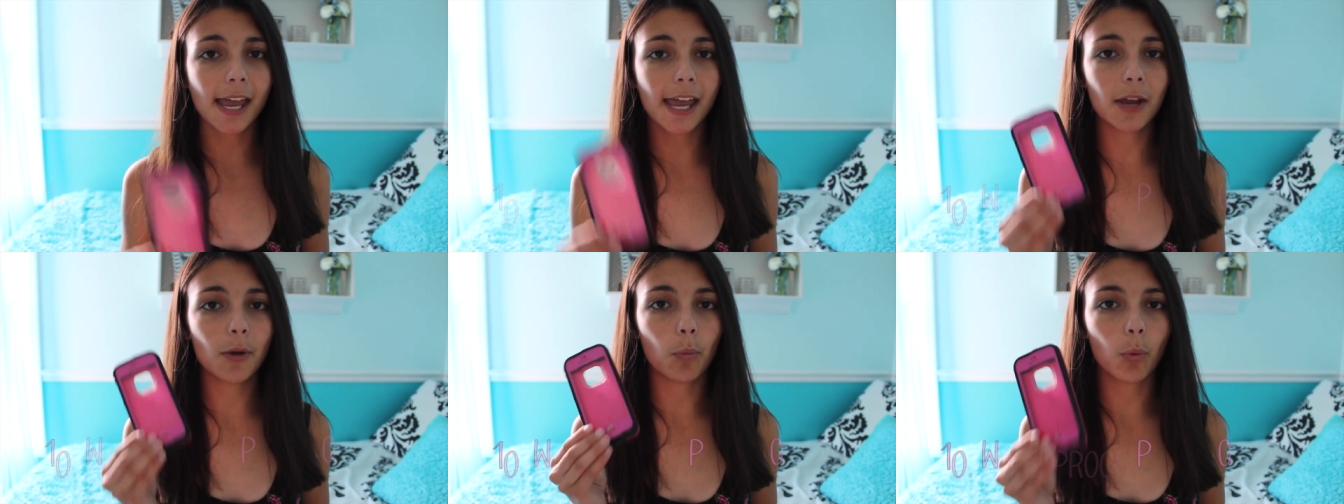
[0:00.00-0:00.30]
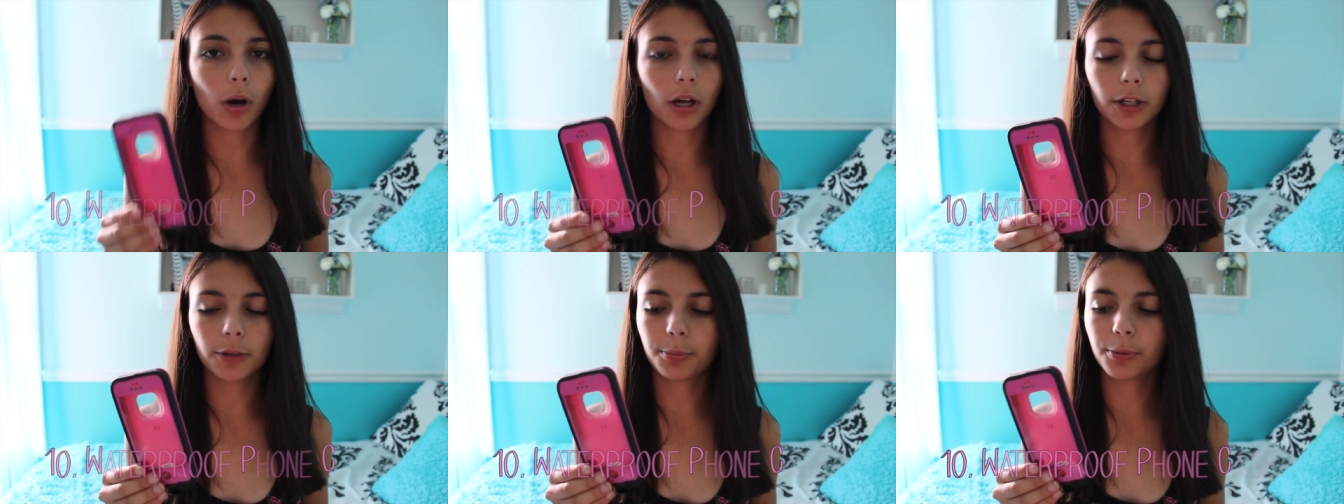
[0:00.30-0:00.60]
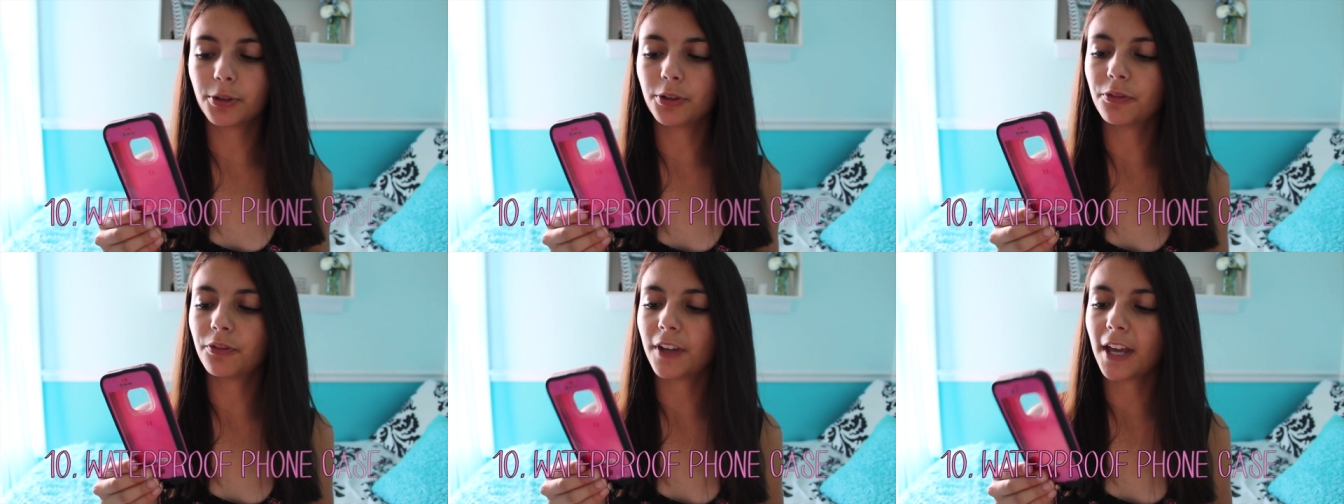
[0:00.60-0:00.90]
a
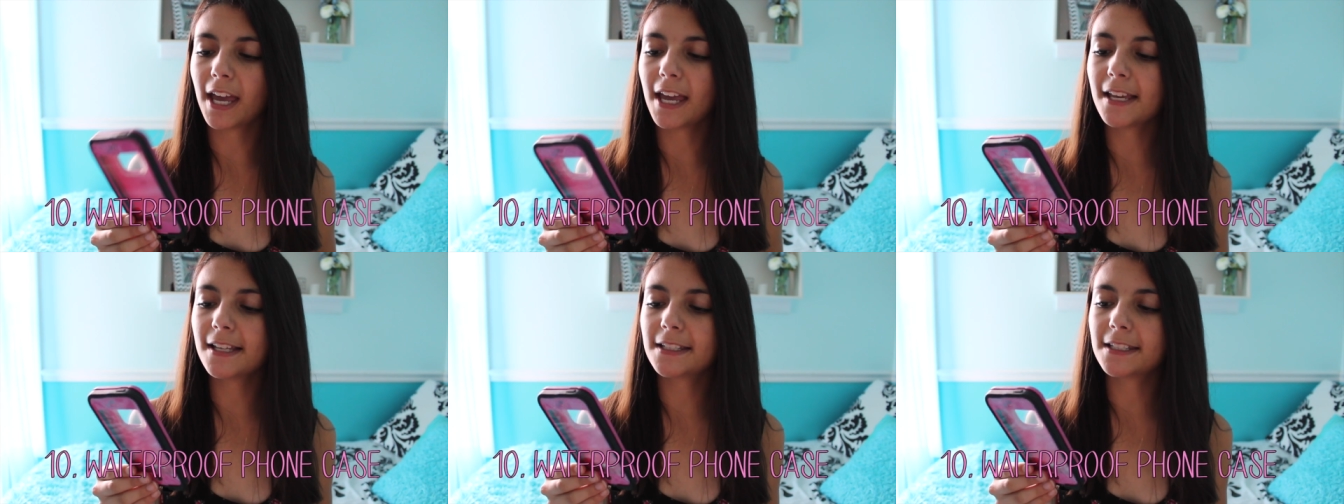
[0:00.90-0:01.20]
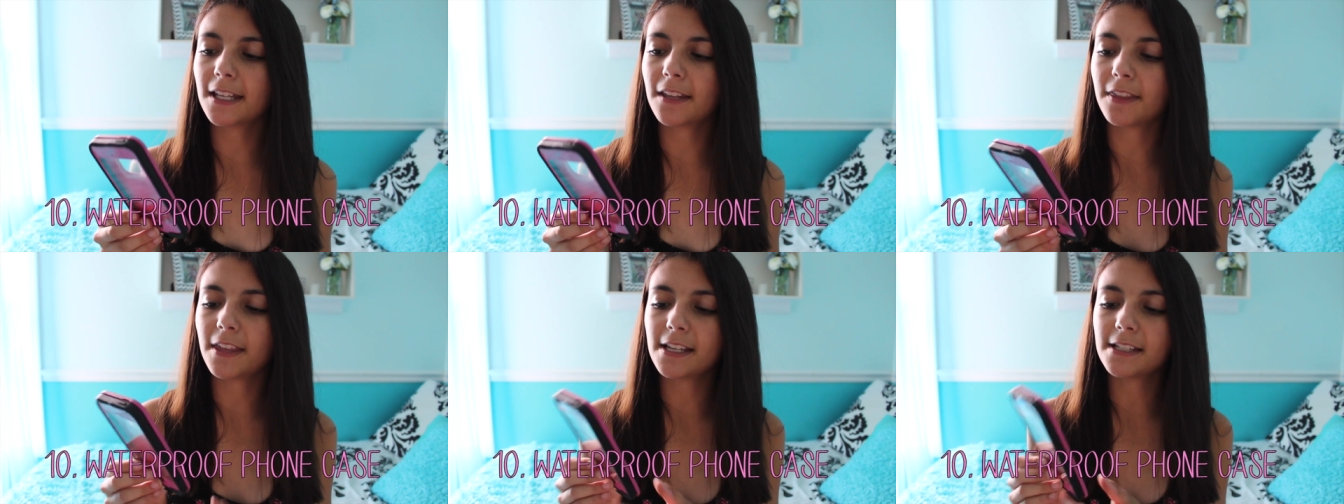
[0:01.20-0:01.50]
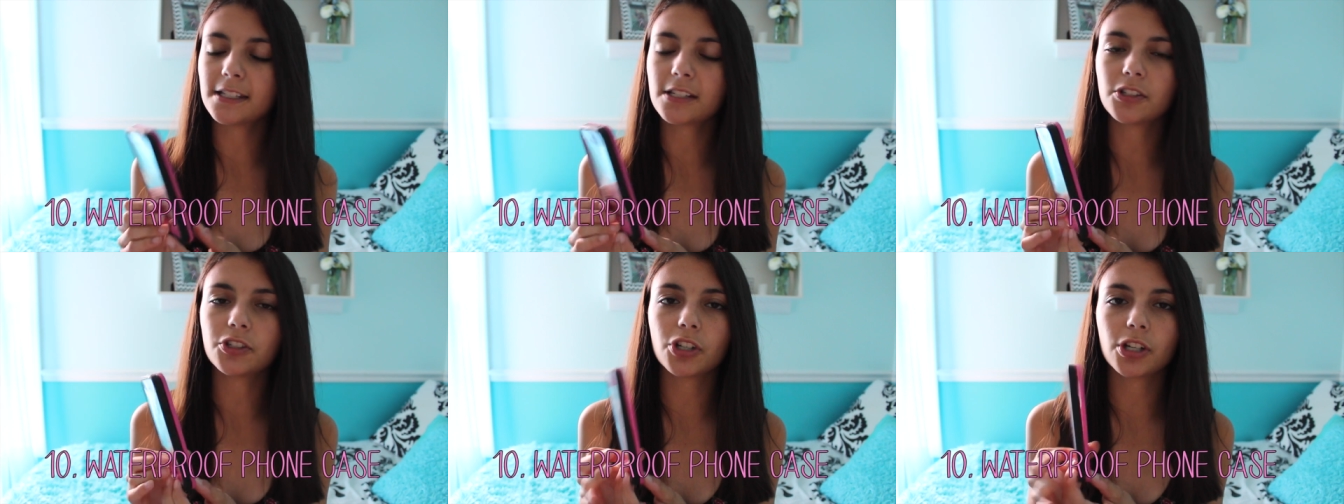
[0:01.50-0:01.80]
waterproof case.
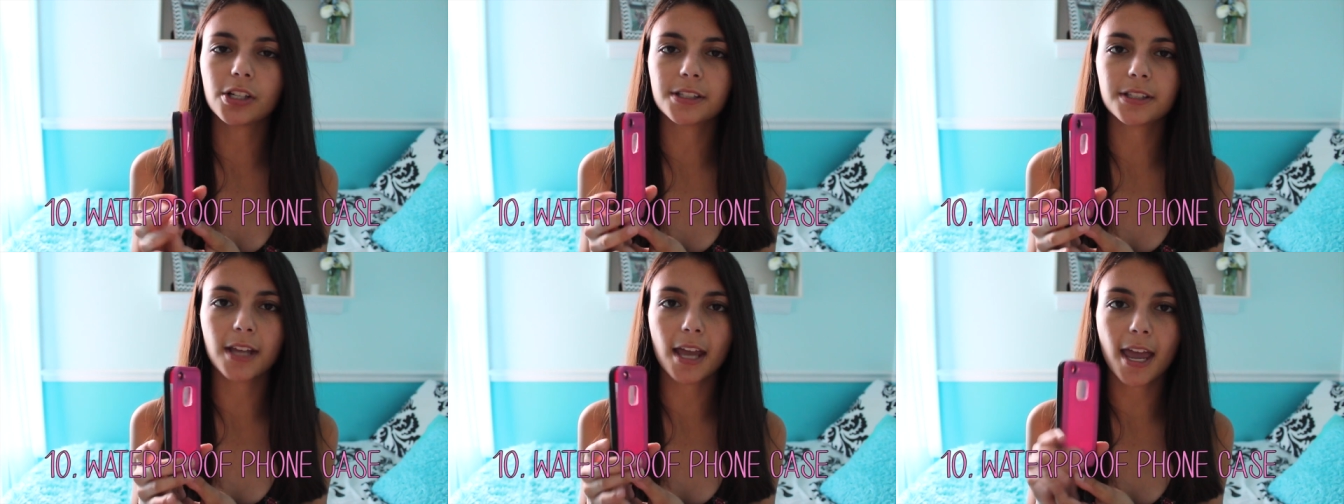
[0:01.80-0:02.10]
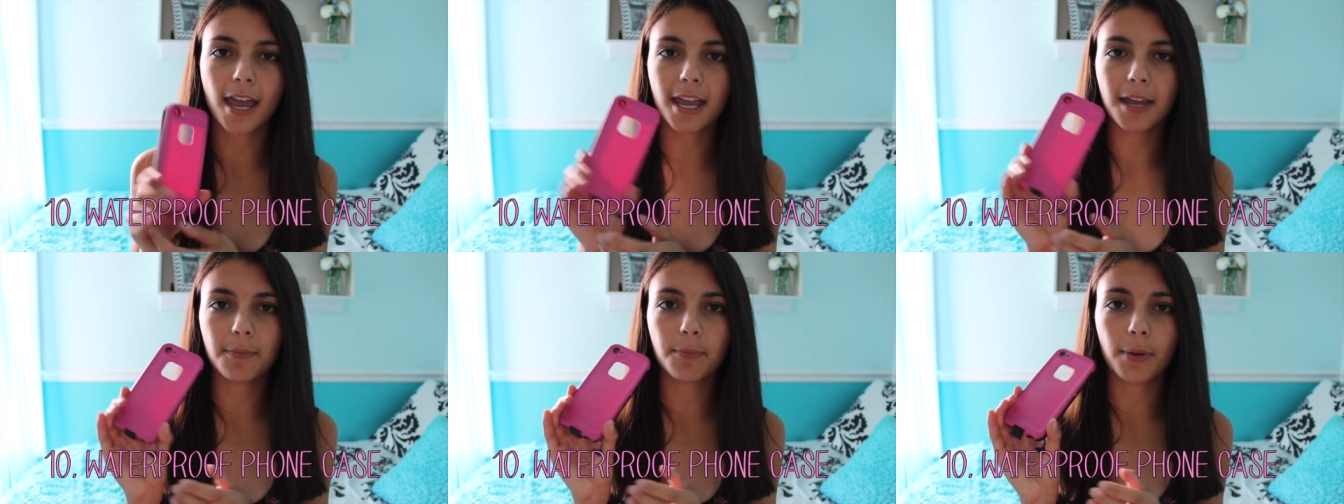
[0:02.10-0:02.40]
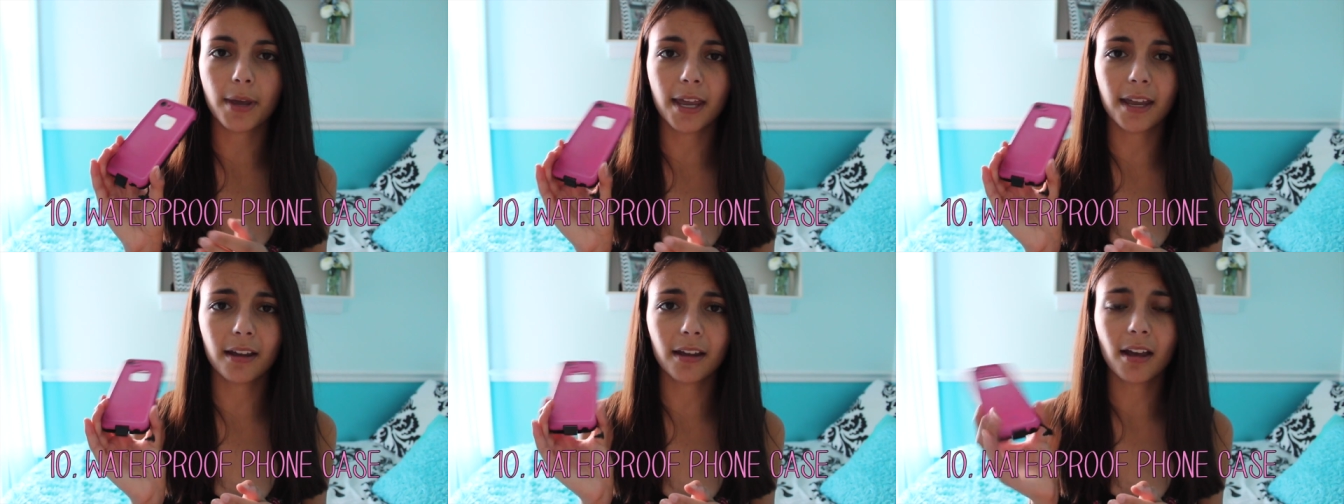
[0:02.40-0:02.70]
This is just a
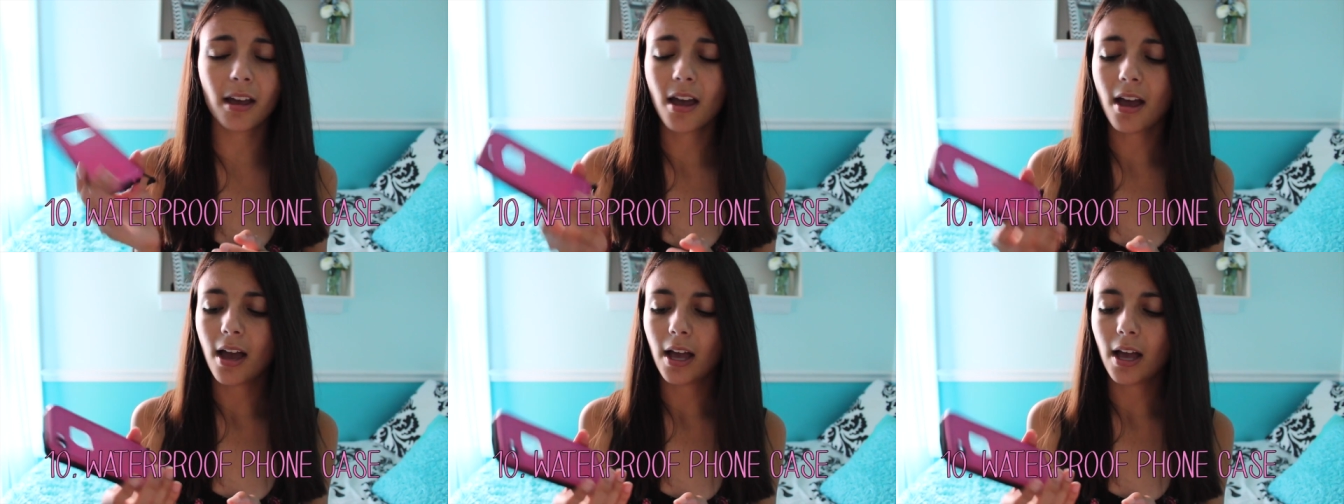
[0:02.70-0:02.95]
pink